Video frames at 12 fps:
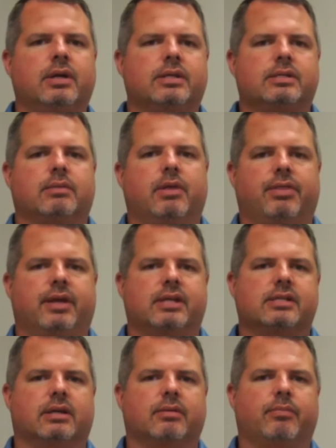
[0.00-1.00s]
some of the
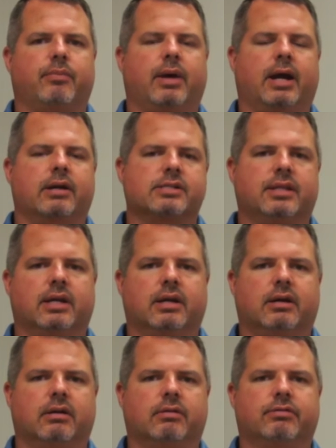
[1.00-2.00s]
things that buyers think
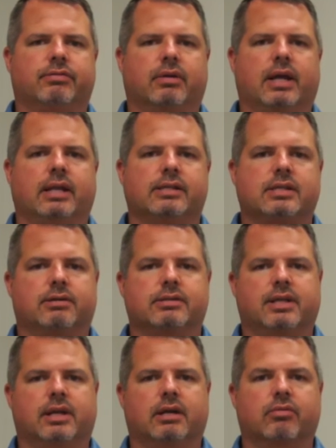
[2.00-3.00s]
of and
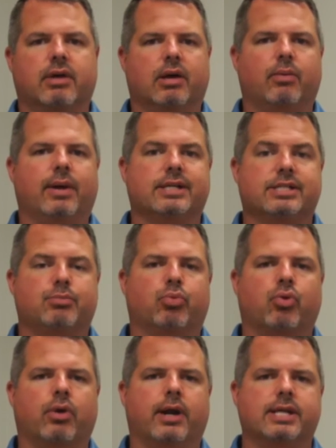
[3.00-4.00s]
sellers think of right away is
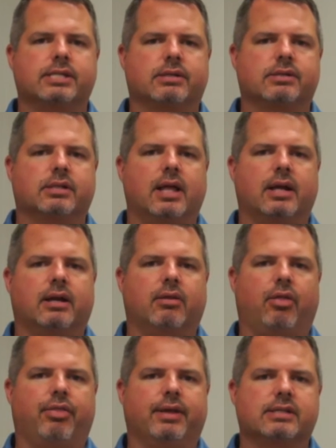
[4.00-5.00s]
price. There's a lot of
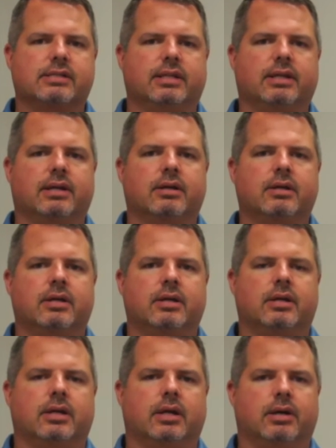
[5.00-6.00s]
other things in there.
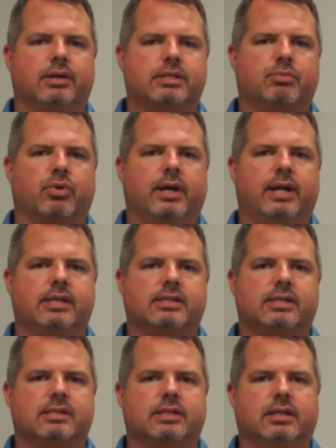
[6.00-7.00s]
It's
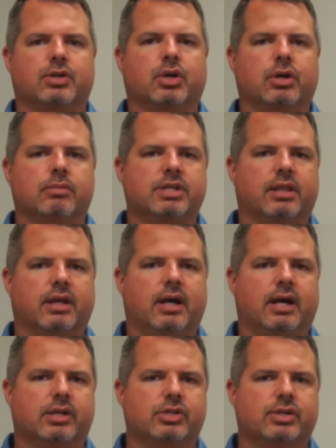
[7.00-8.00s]
price, it's the terms of the
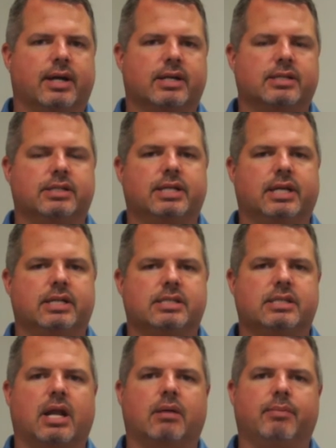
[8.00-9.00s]
contract, such
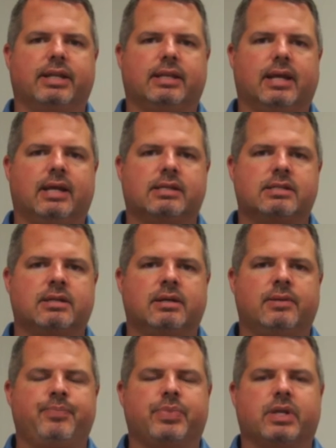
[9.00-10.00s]
as settlement dates.
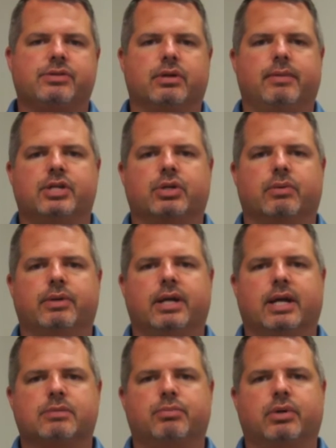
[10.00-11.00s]
So make sure when you
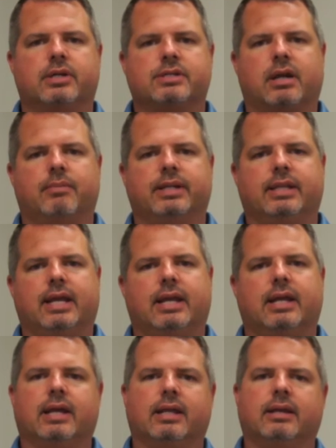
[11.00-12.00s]
guys put a settlement date
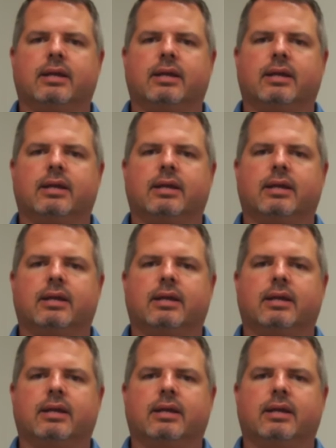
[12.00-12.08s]
in,